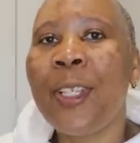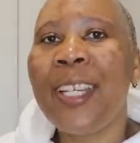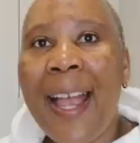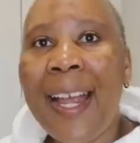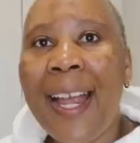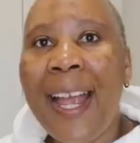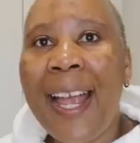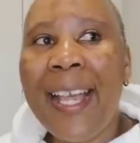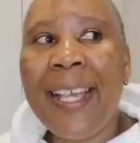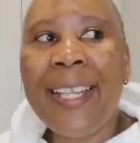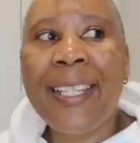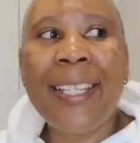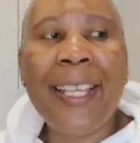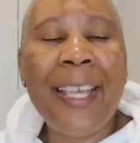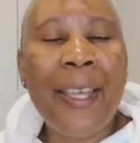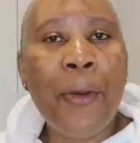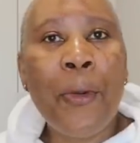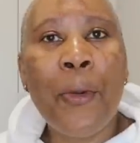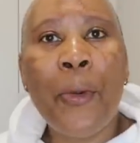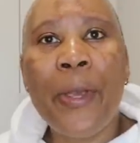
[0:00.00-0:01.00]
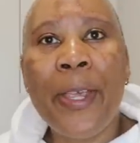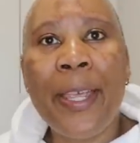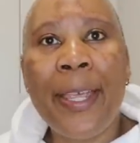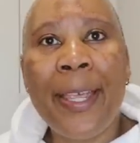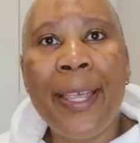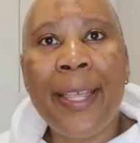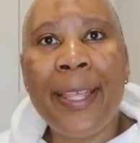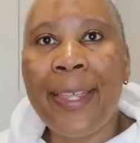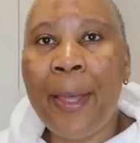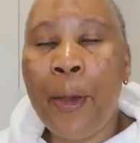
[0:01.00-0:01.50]
Yeah, guys,
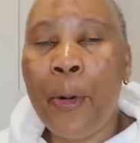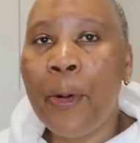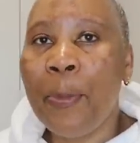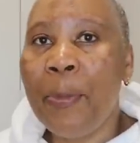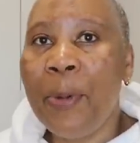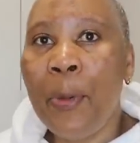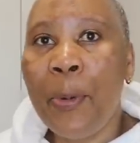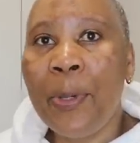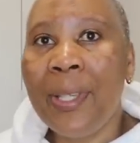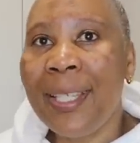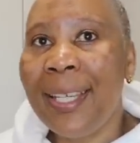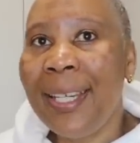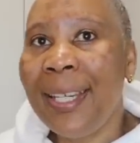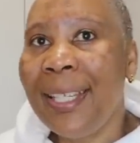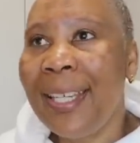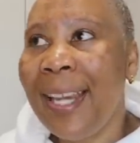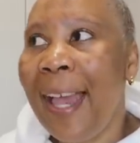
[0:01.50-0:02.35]
without me wasting